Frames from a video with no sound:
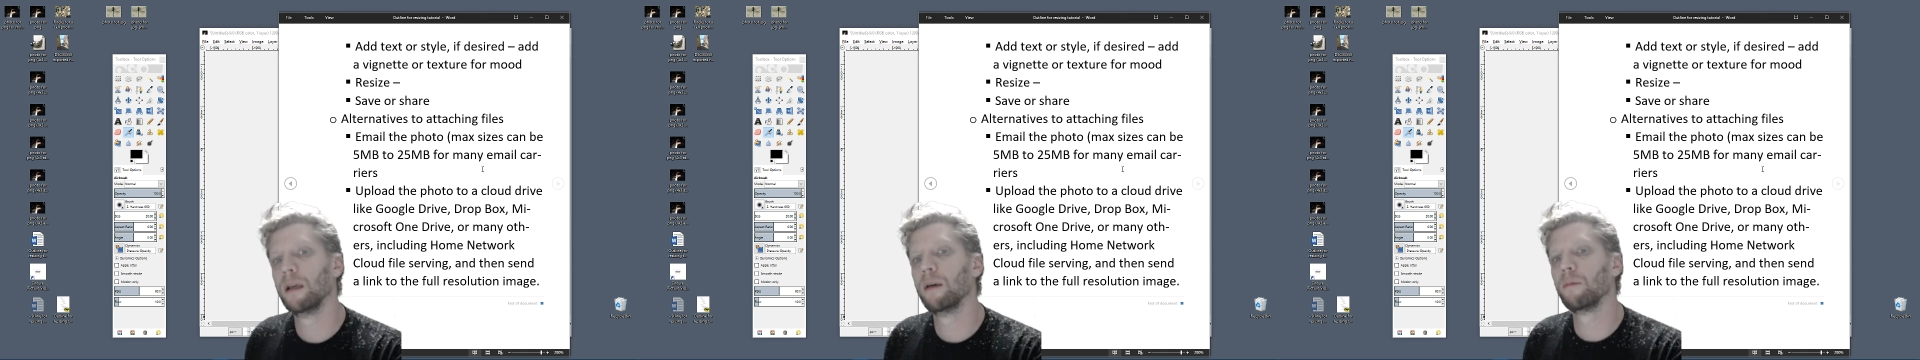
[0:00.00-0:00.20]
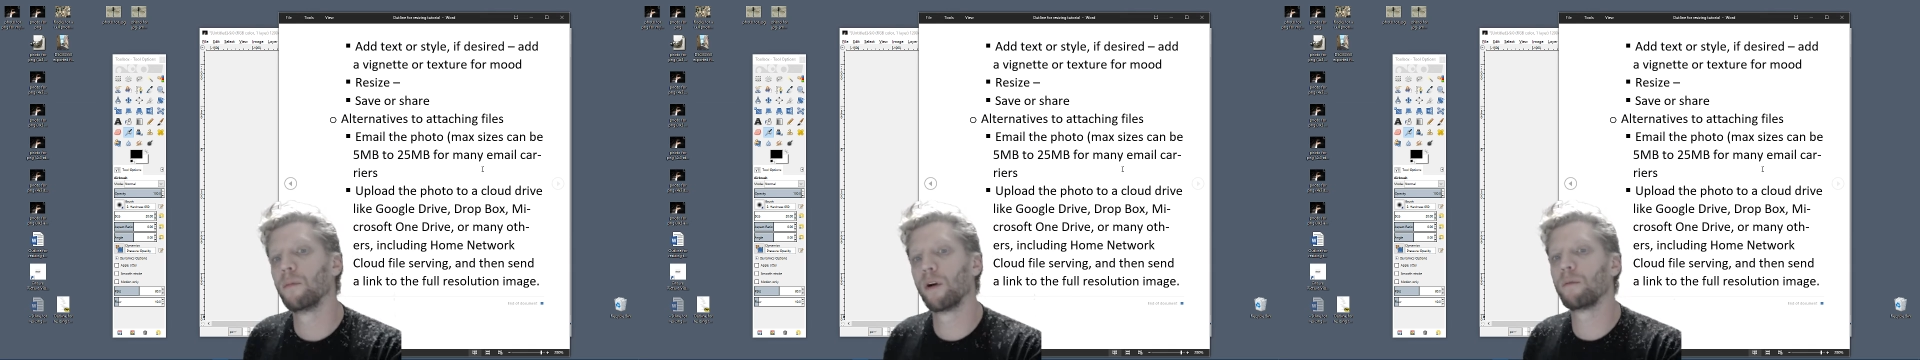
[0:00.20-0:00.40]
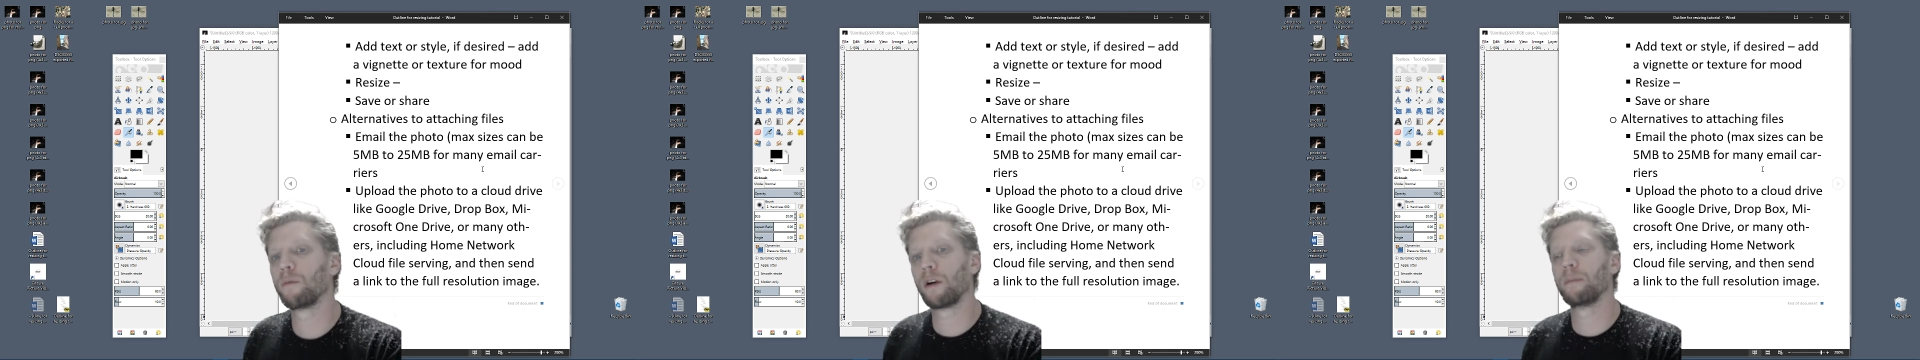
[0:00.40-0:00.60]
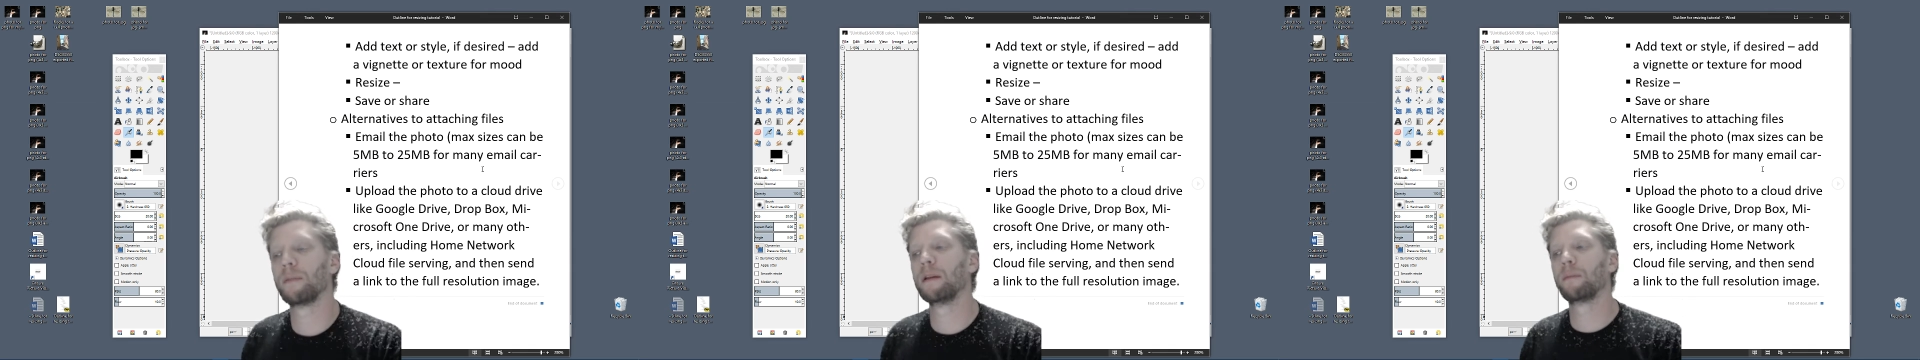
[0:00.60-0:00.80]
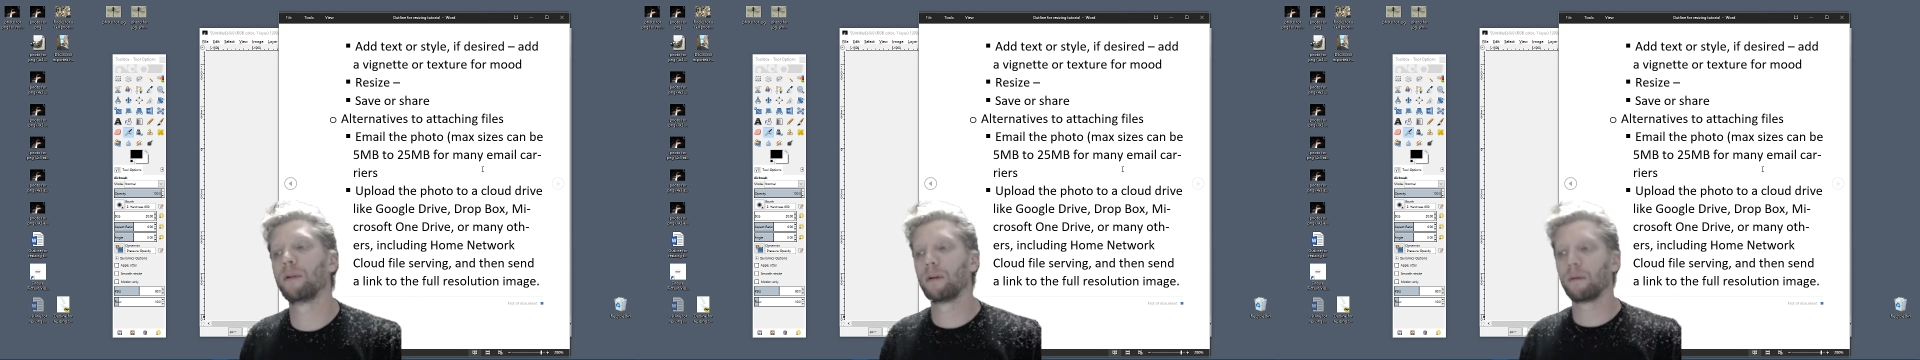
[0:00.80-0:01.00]
More and more
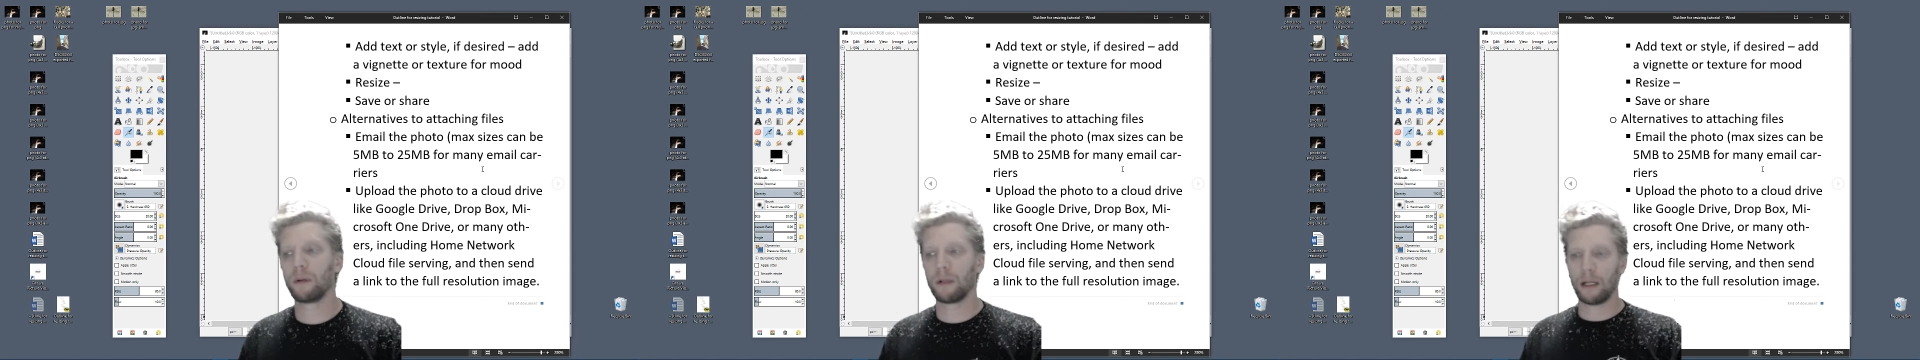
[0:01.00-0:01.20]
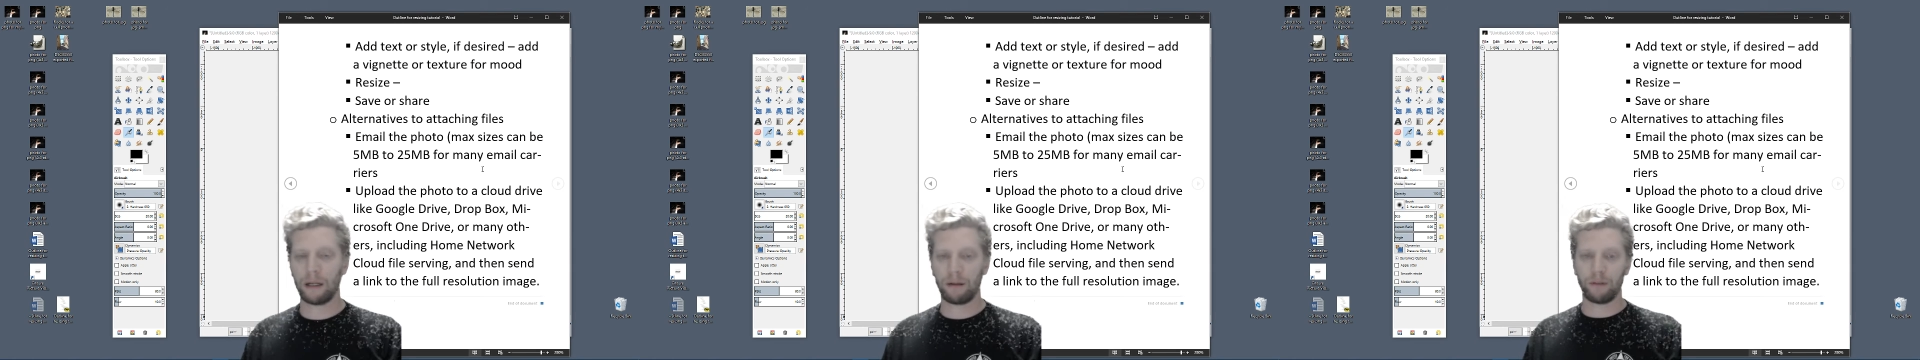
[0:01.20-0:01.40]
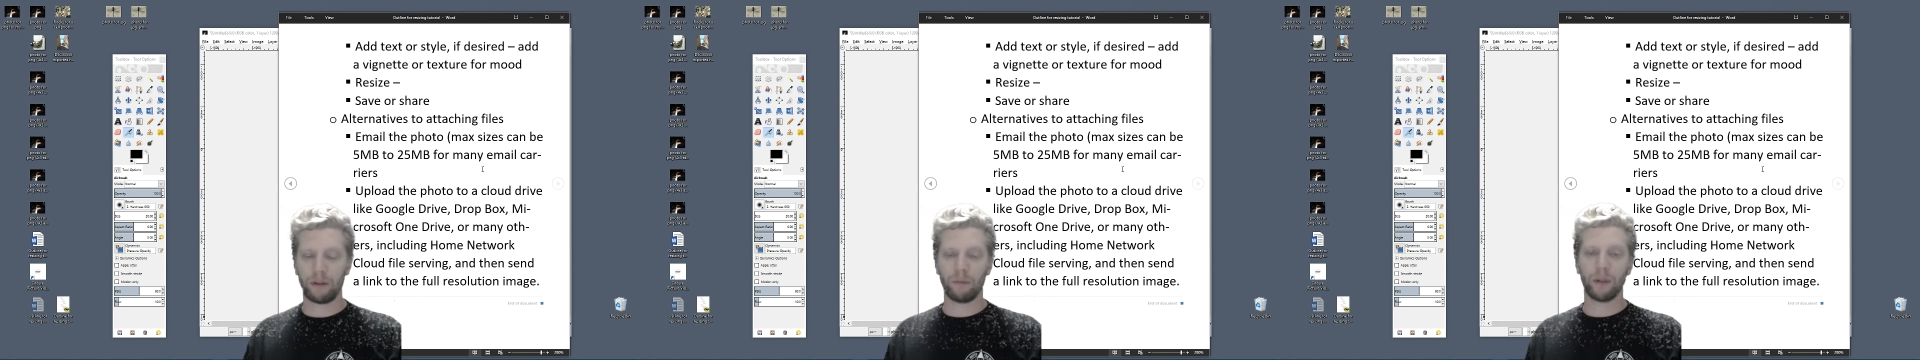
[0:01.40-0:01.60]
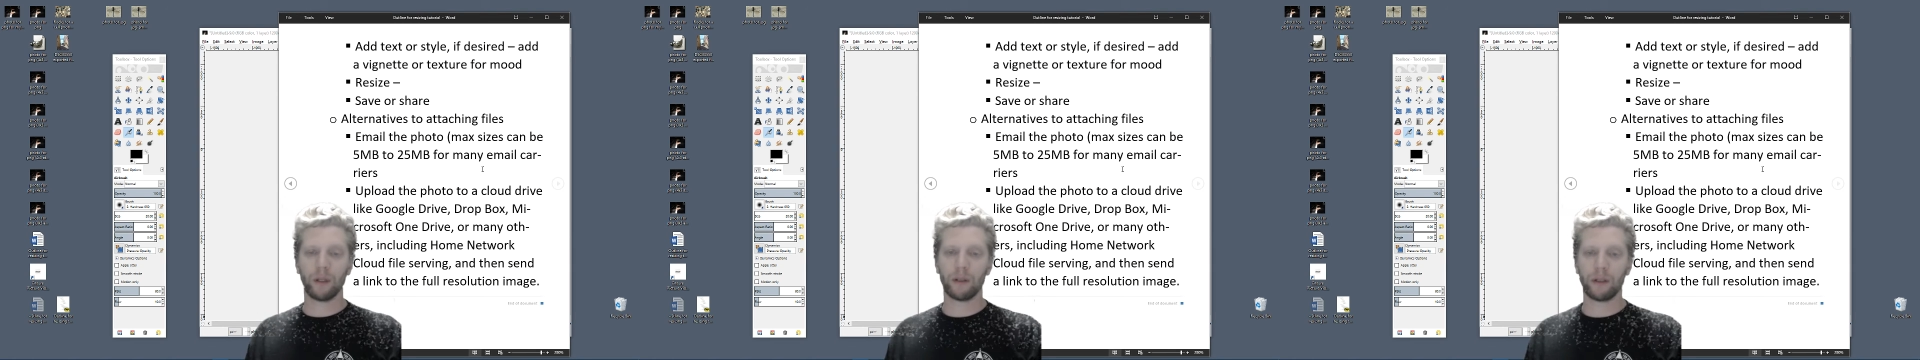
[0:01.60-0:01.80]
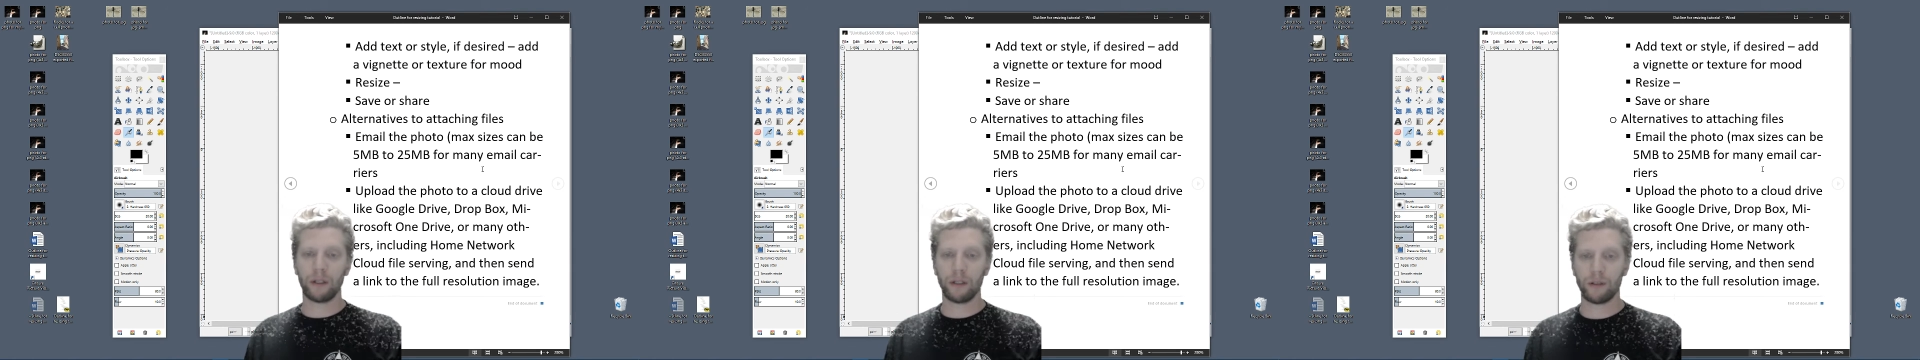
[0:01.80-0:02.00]
people will have the
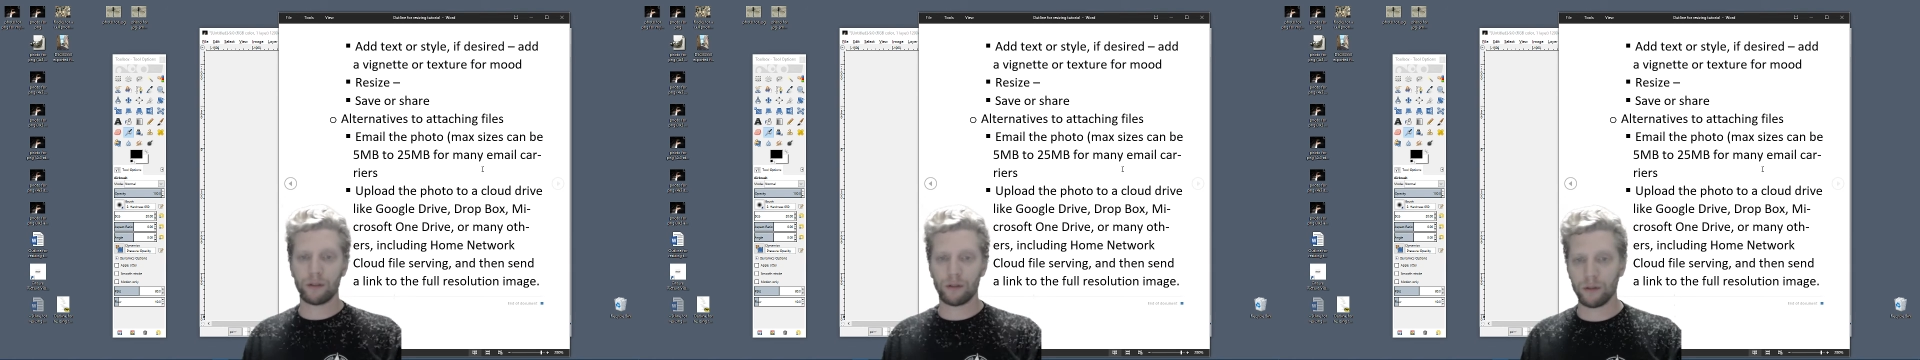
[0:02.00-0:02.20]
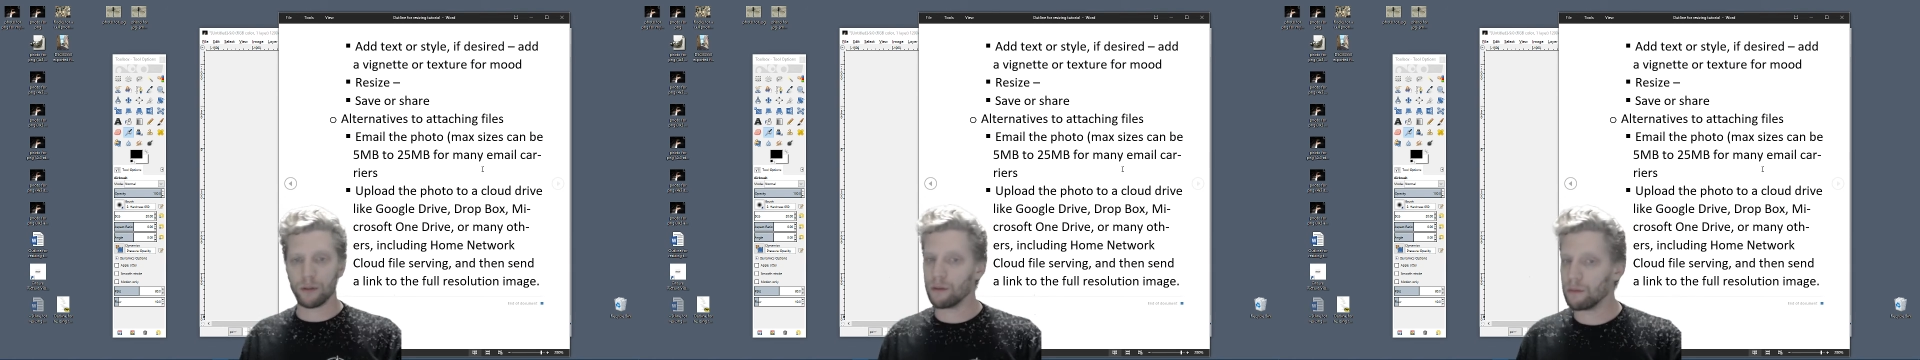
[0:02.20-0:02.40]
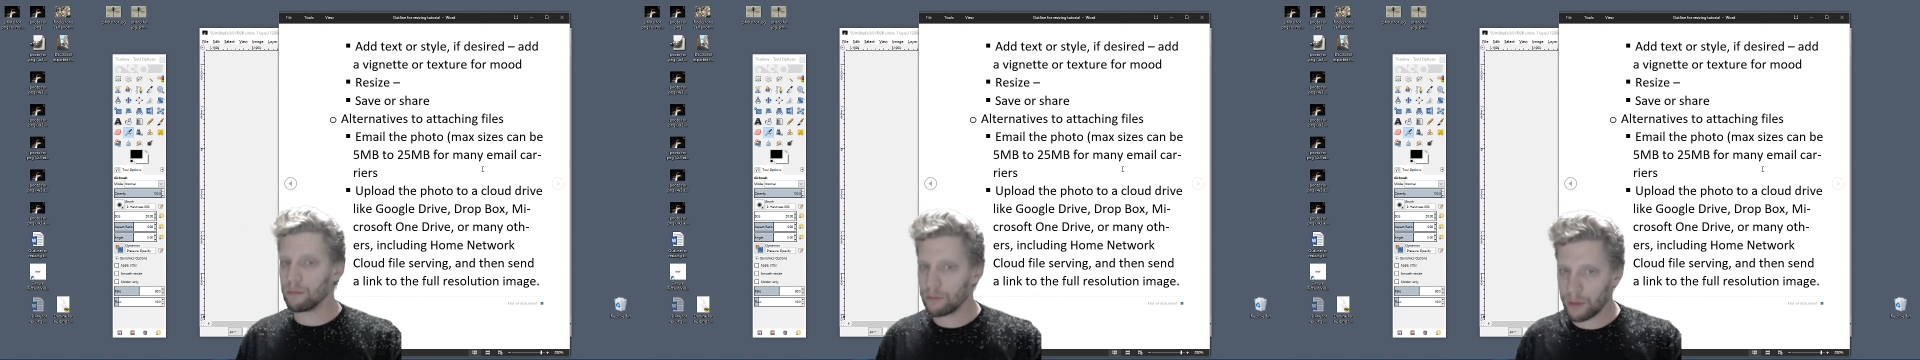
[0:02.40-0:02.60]
ability to